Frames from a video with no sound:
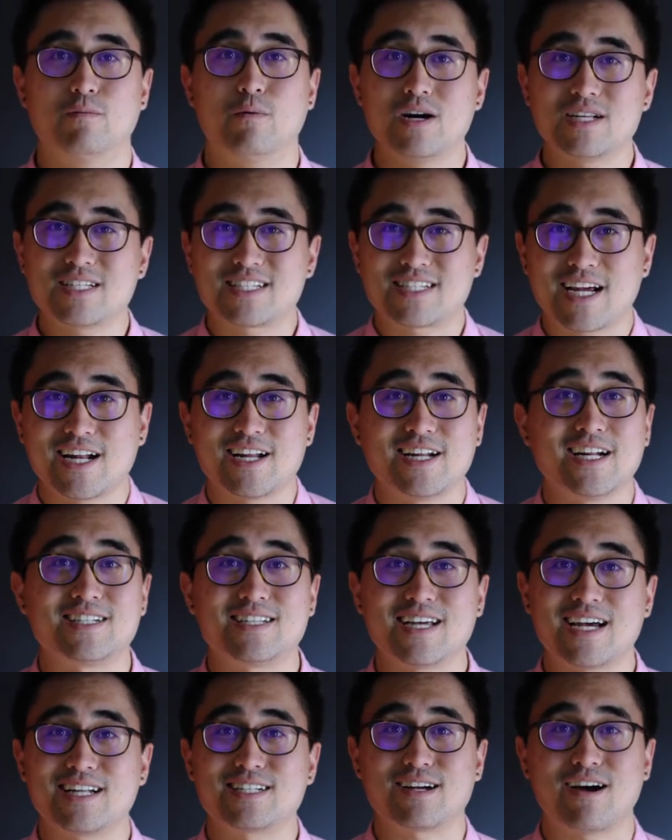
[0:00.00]
once said in
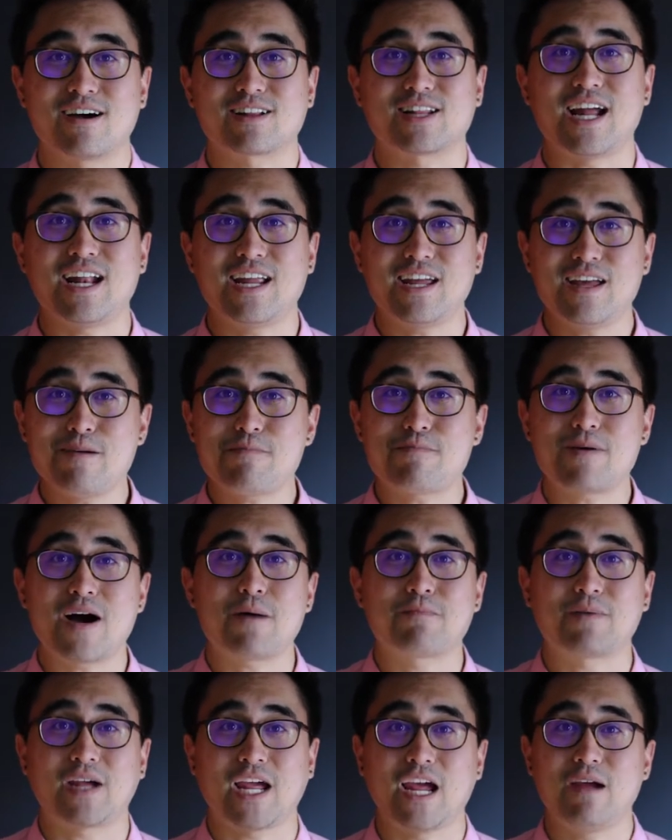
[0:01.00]
a TED Talk that hip
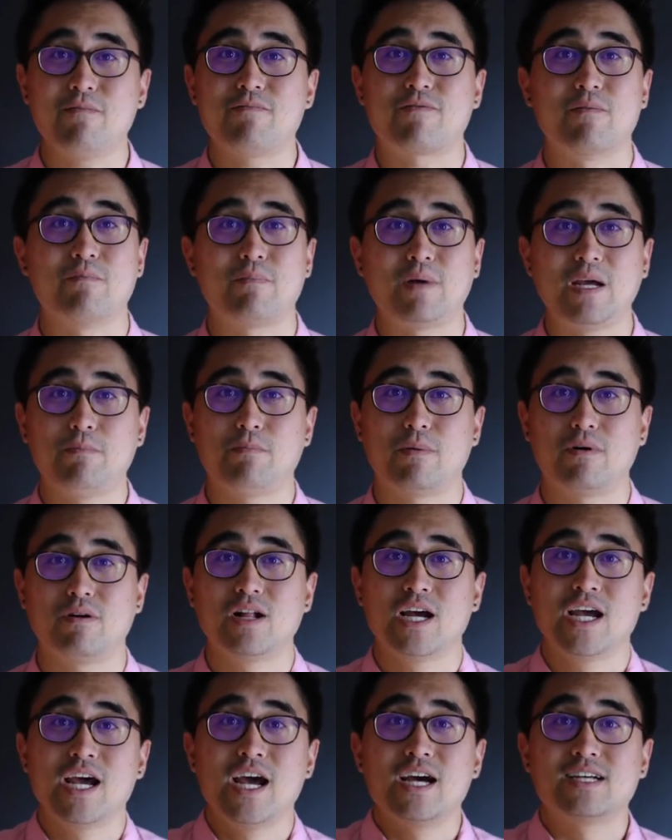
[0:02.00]
hop came from
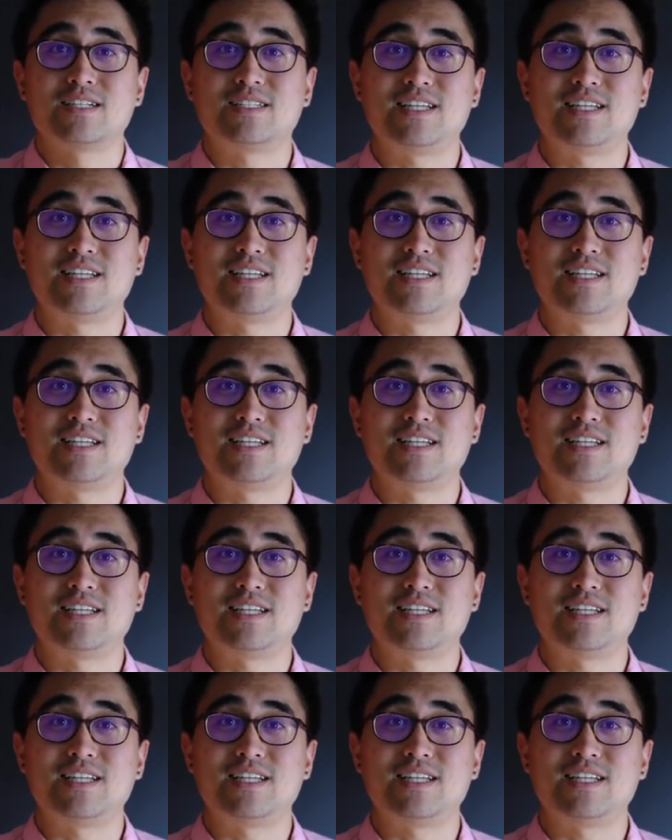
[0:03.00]
people